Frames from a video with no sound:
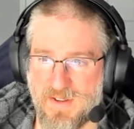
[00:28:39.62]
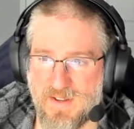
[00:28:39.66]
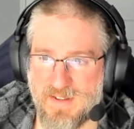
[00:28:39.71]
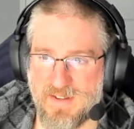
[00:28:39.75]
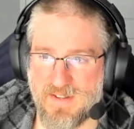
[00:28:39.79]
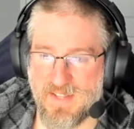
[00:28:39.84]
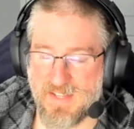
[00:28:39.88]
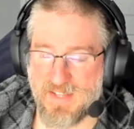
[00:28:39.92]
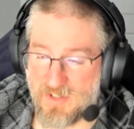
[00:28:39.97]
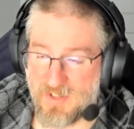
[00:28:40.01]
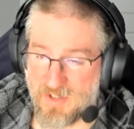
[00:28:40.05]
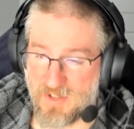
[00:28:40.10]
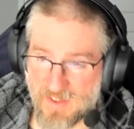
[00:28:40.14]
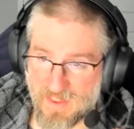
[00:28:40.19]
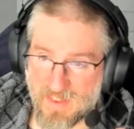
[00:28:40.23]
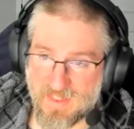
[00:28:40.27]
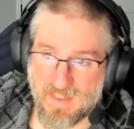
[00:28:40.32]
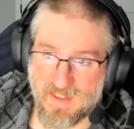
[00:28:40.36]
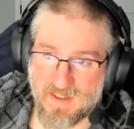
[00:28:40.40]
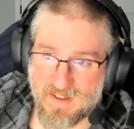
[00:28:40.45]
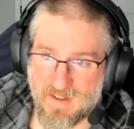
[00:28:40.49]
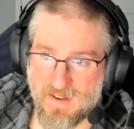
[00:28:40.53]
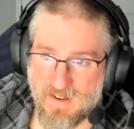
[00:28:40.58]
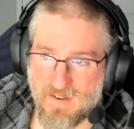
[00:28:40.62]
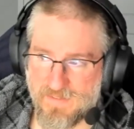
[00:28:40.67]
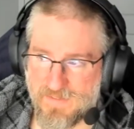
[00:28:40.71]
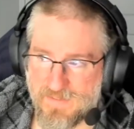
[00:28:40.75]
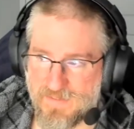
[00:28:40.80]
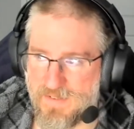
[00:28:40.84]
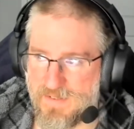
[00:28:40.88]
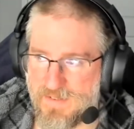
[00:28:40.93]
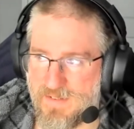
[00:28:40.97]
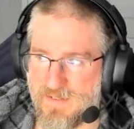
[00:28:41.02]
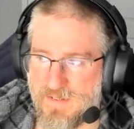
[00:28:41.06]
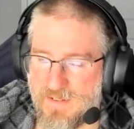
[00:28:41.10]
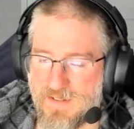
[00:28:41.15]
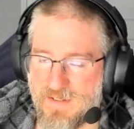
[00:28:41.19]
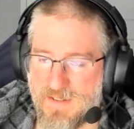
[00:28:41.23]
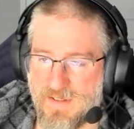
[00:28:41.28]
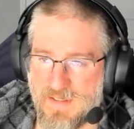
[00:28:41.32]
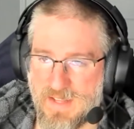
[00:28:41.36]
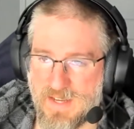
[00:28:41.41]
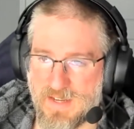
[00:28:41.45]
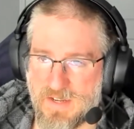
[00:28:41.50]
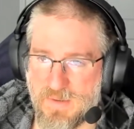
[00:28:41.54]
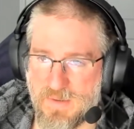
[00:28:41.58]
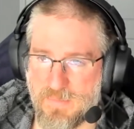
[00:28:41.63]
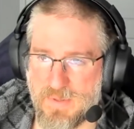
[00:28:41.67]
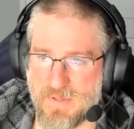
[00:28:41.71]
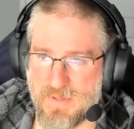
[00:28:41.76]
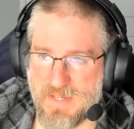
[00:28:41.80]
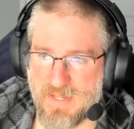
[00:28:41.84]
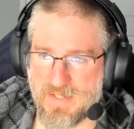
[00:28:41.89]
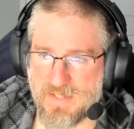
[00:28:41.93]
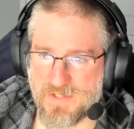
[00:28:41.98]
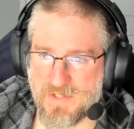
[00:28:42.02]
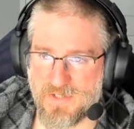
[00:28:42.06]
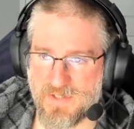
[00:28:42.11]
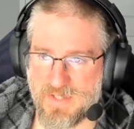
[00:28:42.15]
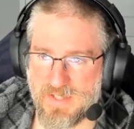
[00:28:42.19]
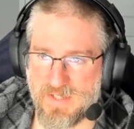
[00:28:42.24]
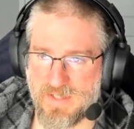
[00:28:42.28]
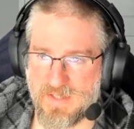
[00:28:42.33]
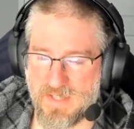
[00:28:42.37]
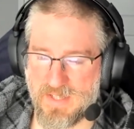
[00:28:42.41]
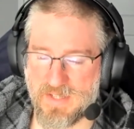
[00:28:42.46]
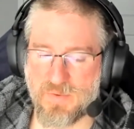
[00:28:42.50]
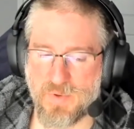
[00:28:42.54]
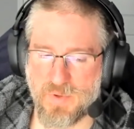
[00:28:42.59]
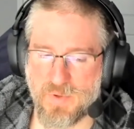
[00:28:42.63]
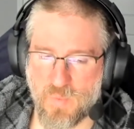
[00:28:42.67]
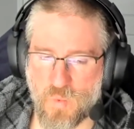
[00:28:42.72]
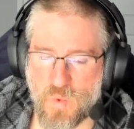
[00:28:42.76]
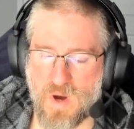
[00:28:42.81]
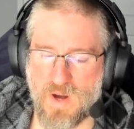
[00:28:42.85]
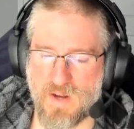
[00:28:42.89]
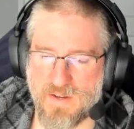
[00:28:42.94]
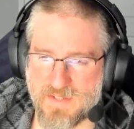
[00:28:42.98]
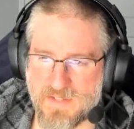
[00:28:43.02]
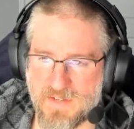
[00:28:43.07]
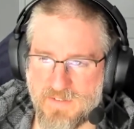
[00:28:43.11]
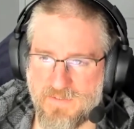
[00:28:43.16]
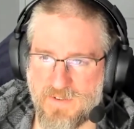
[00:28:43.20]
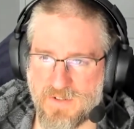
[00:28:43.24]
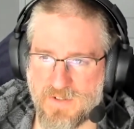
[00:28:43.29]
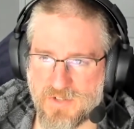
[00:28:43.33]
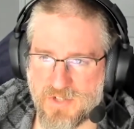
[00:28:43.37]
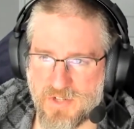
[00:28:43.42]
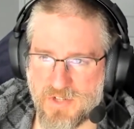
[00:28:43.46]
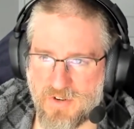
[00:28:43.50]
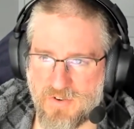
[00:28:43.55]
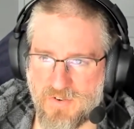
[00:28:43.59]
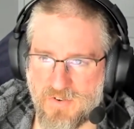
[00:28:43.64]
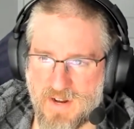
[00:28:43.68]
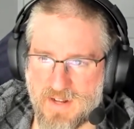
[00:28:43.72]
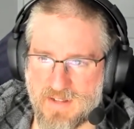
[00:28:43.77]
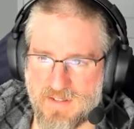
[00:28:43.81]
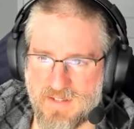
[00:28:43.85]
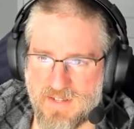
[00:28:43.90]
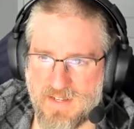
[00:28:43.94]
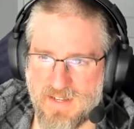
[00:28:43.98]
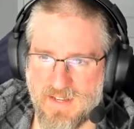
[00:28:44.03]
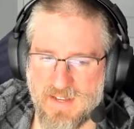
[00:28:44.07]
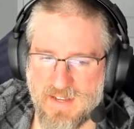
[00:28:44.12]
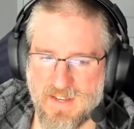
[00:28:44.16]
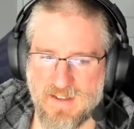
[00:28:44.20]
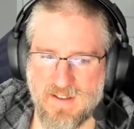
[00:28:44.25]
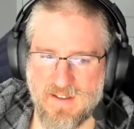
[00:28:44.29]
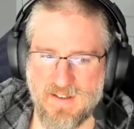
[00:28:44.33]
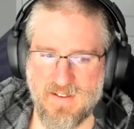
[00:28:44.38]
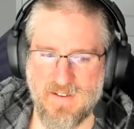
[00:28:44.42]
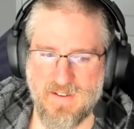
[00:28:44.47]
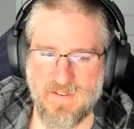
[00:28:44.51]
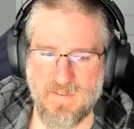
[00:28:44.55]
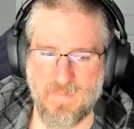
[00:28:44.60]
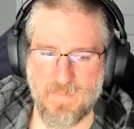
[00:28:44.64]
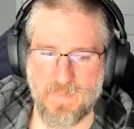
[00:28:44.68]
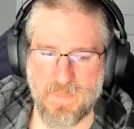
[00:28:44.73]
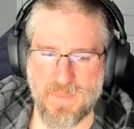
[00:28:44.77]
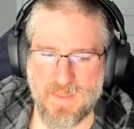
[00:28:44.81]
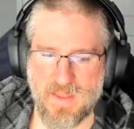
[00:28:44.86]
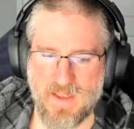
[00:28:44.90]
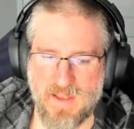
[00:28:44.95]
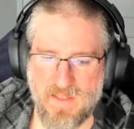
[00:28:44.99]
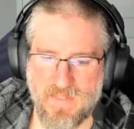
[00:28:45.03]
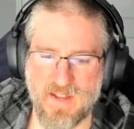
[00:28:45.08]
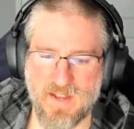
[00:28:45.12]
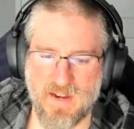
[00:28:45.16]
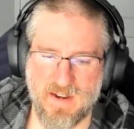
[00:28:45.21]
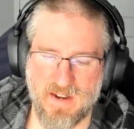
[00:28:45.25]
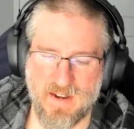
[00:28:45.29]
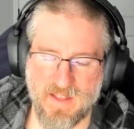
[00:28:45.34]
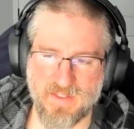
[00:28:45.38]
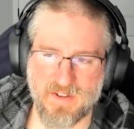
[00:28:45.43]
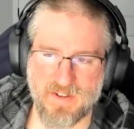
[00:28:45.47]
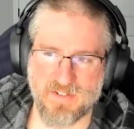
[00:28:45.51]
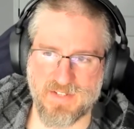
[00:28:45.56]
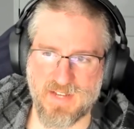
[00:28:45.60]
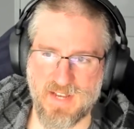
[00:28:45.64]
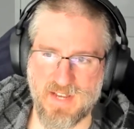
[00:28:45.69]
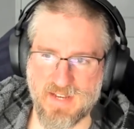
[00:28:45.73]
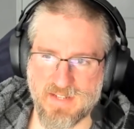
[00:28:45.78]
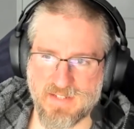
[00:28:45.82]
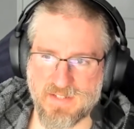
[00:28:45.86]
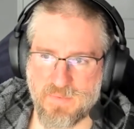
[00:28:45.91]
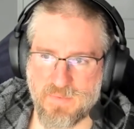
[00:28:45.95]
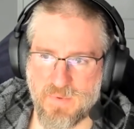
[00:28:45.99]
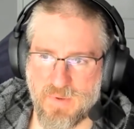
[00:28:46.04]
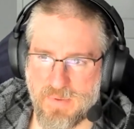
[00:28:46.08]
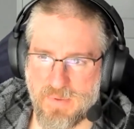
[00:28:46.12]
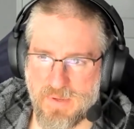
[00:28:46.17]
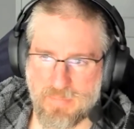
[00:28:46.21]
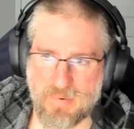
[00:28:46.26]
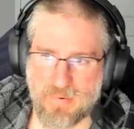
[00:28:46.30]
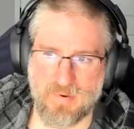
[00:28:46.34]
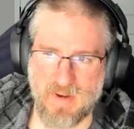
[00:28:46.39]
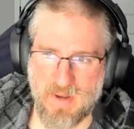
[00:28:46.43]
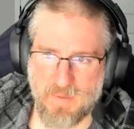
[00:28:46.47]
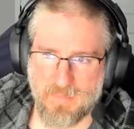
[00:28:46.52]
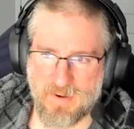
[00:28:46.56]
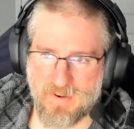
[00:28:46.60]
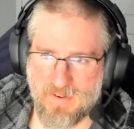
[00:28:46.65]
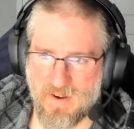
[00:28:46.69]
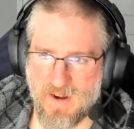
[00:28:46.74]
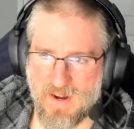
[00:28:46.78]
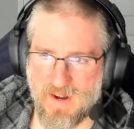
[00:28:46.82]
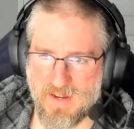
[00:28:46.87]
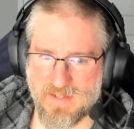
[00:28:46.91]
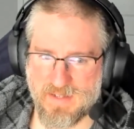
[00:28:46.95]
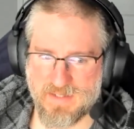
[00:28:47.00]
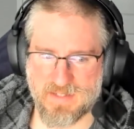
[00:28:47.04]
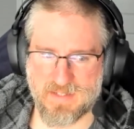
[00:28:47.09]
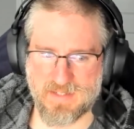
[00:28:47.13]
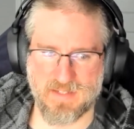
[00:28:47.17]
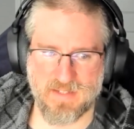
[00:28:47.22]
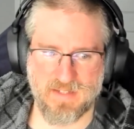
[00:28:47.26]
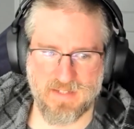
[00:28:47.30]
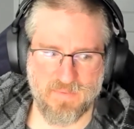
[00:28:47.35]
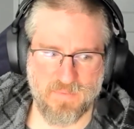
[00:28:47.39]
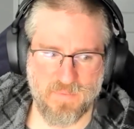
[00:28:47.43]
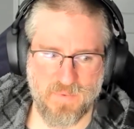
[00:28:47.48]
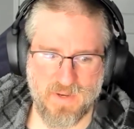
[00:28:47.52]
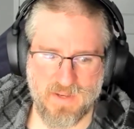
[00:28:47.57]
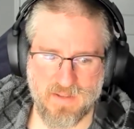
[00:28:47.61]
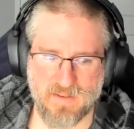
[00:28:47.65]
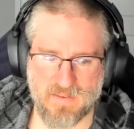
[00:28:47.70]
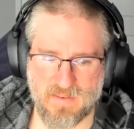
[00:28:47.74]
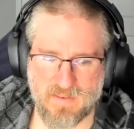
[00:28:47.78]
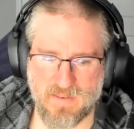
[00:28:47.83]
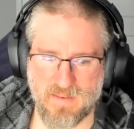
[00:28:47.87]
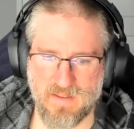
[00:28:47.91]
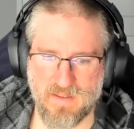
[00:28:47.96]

that you can think of that could potentially, that you would want to function correctly. And then another test would be parameterized with